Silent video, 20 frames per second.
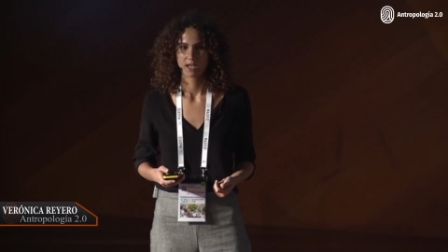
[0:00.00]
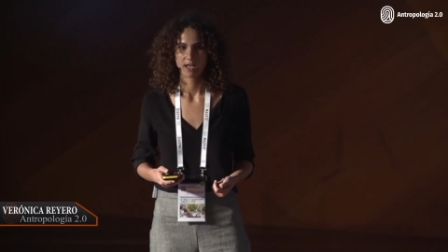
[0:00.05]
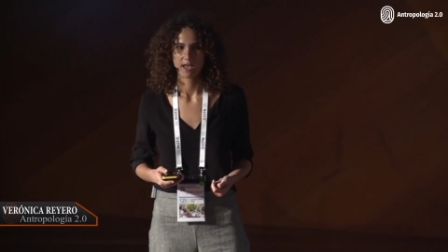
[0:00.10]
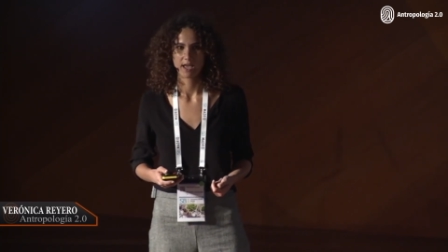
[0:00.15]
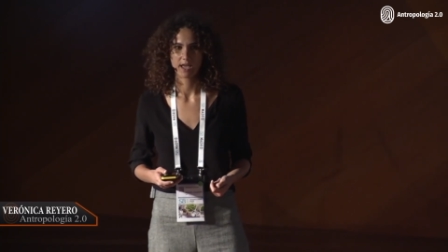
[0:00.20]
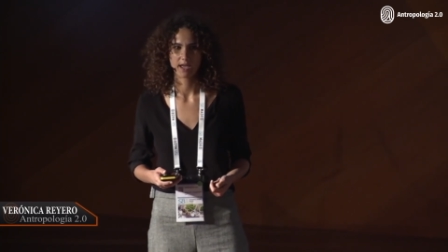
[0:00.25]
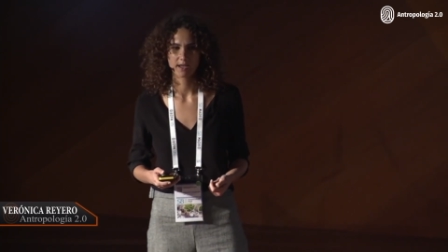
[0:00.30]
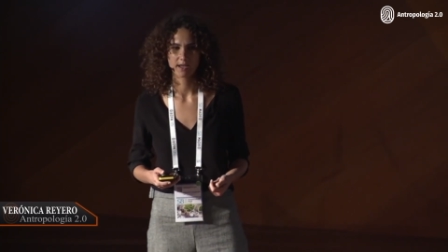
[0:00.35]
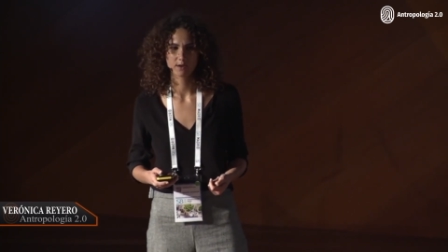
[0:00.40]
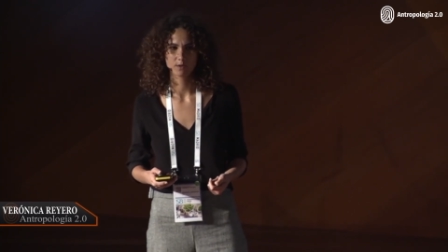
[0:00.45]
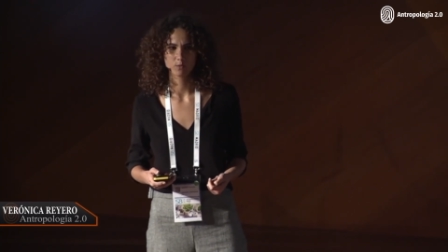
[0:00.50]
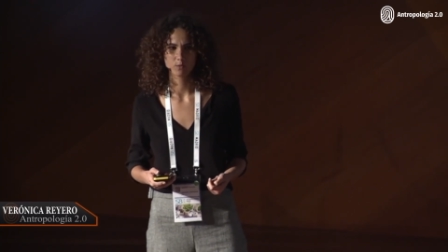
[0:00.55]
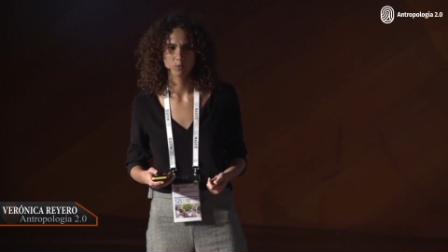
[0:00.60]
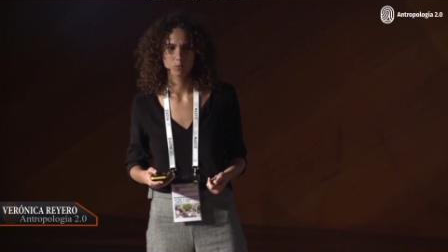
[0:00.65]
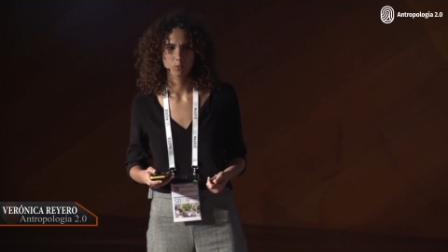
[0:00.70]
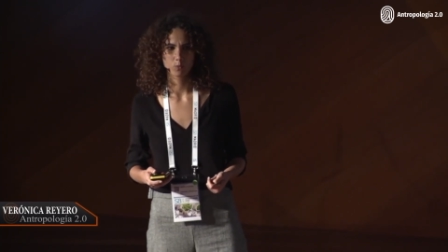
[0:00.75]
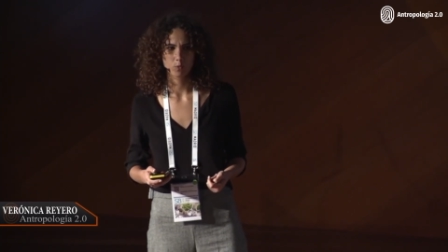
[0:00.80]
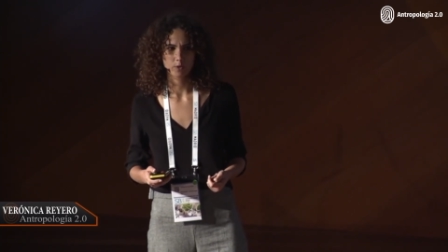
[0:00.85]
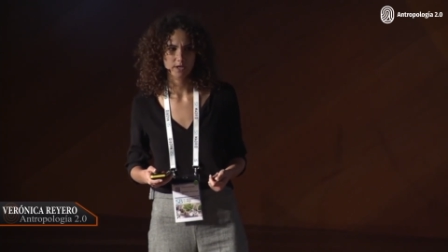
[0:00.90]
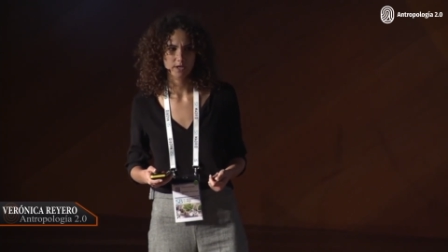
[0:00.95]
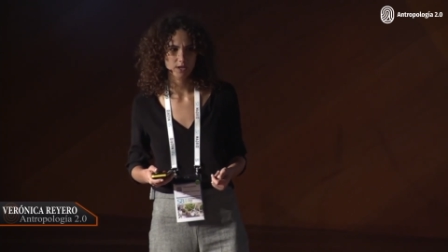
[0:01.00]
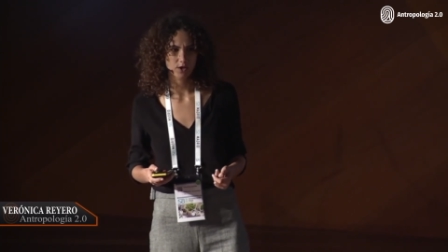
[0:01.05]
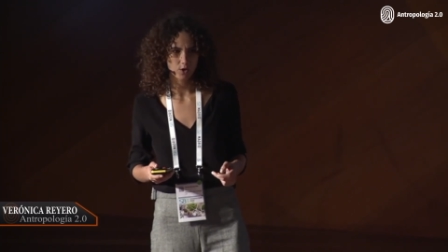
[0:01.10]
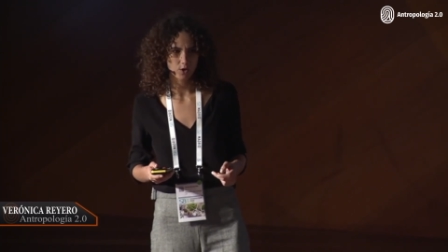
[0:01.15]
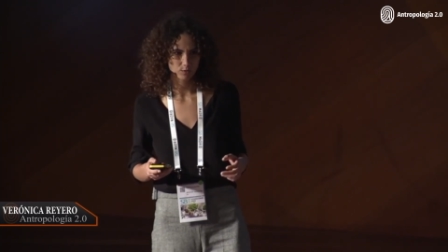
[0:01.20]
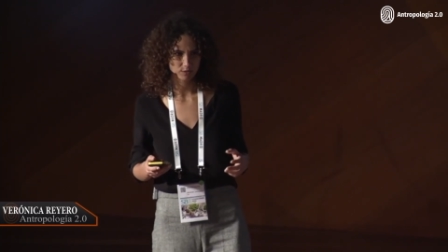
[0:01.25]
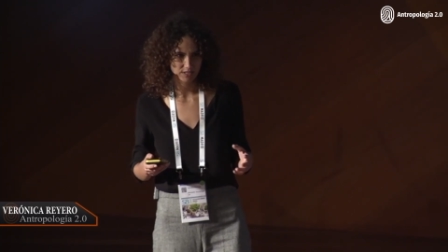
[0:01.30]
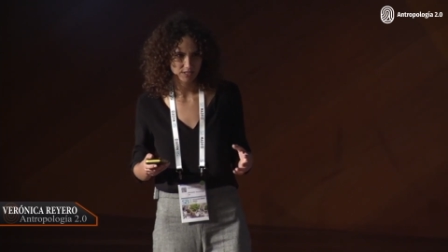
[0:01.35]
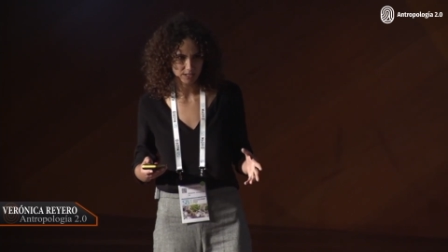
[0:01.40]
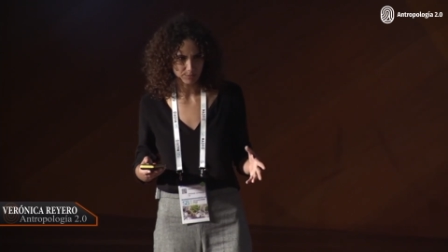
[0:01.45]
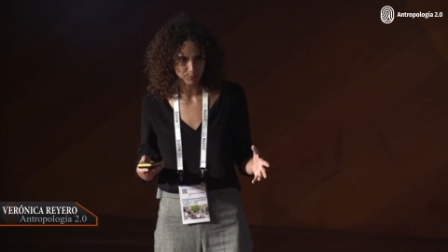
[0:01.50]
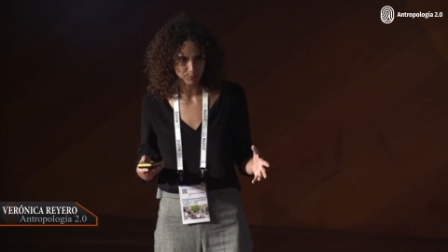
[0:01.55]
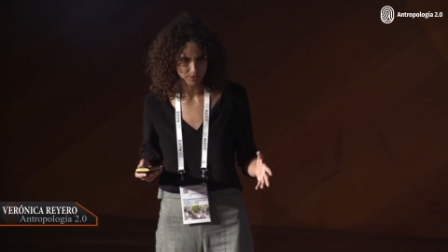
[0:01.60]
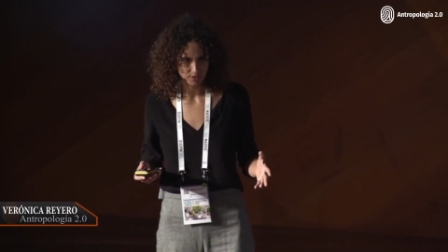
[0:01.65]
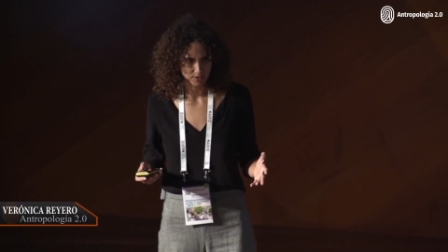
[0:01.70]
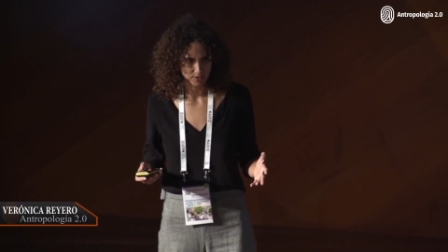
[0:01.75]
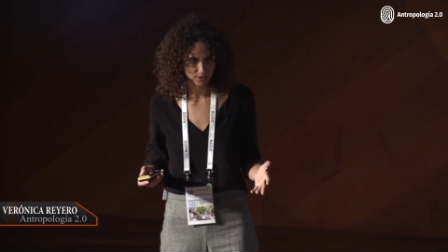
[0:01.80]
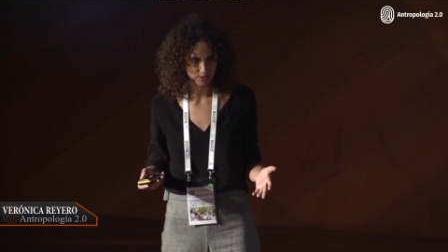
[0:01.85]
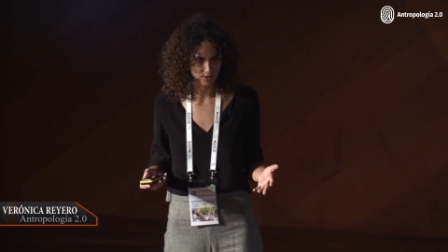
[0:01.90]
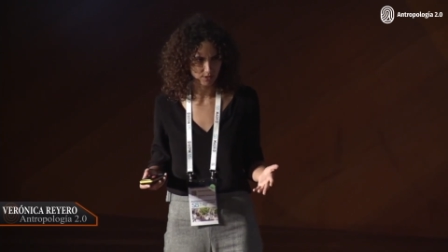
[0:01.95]
And we go deep
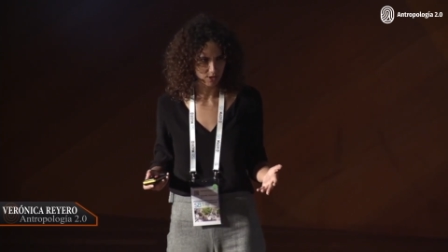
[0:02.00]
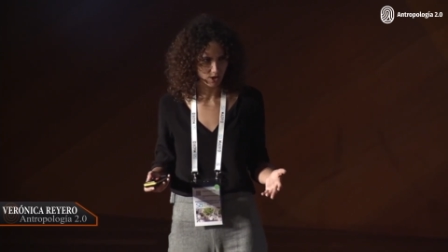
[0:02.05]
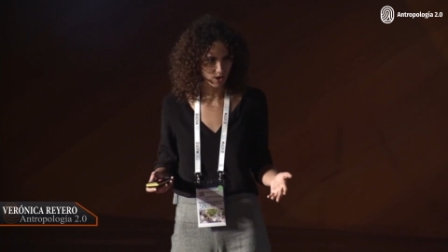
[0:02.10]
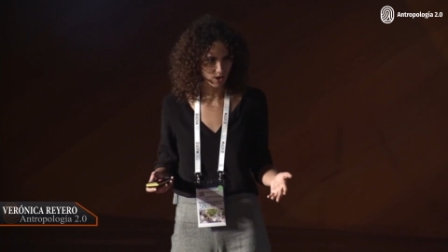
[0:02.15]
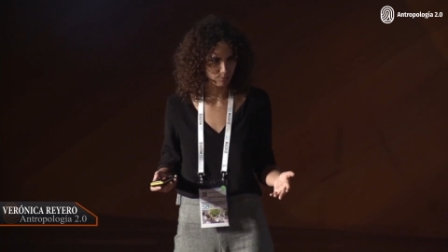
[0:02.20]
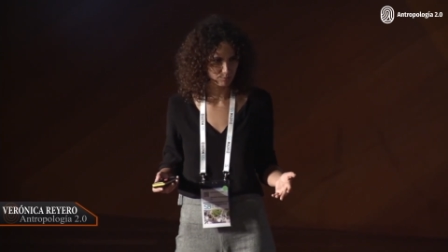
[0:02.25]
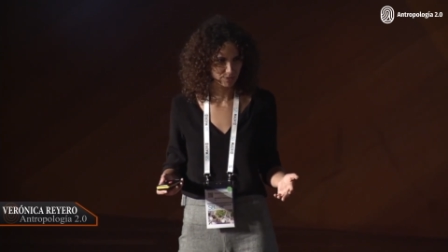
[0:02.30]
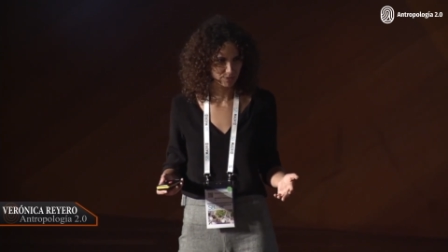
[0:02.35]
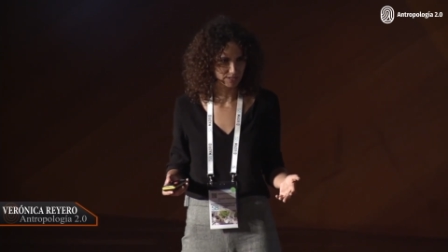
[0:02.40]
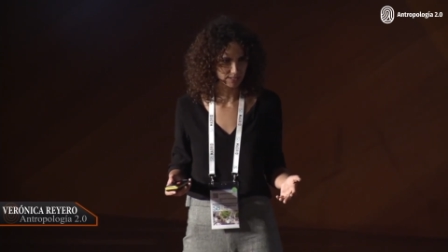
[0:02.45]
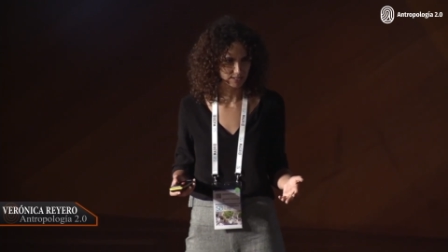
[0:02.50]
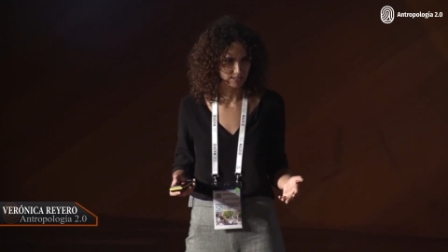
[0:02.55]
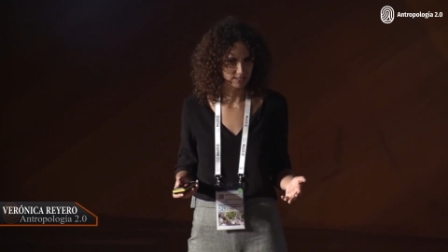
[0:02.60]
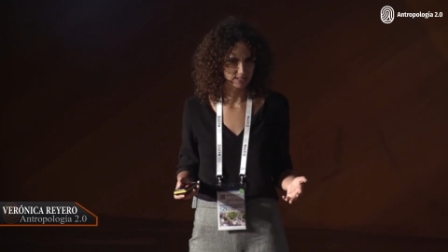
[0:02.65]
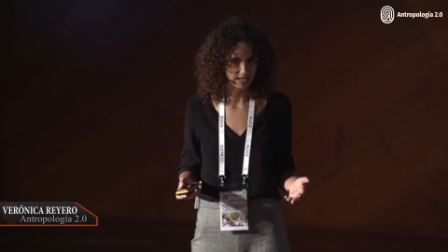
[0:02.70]
into the companies